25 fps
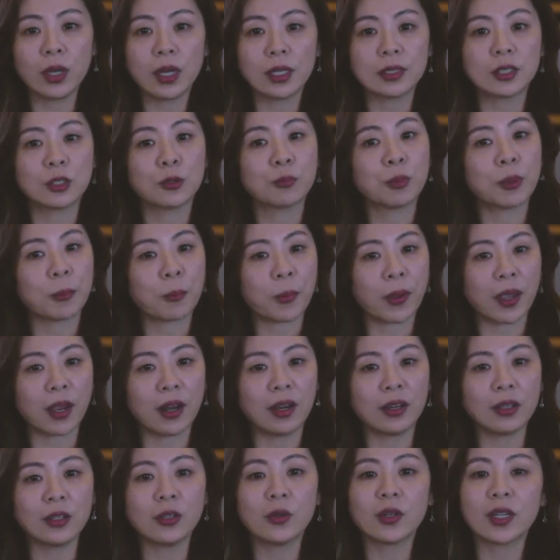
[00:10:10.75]
as you
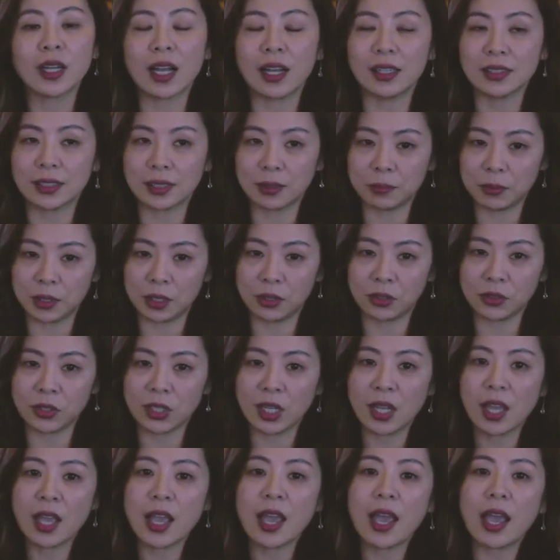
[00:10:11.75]
prepare your concept note
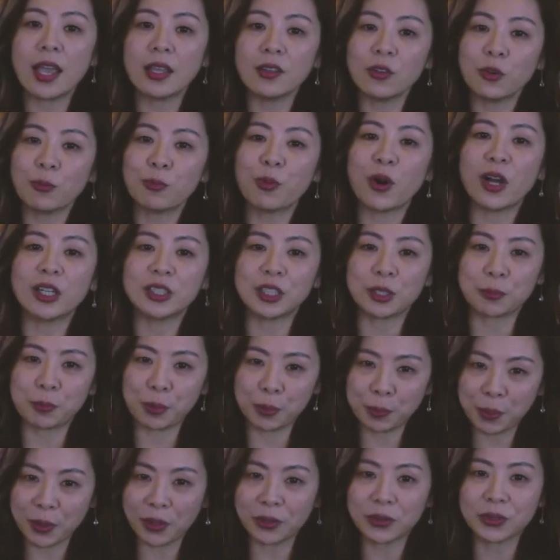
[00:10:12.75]
and your project
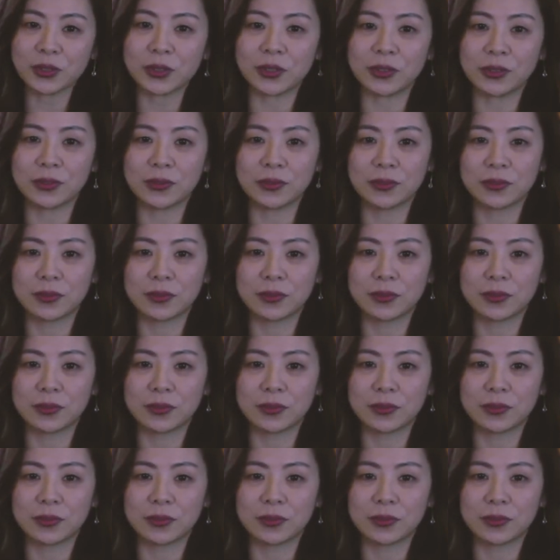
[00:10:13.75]
proposal.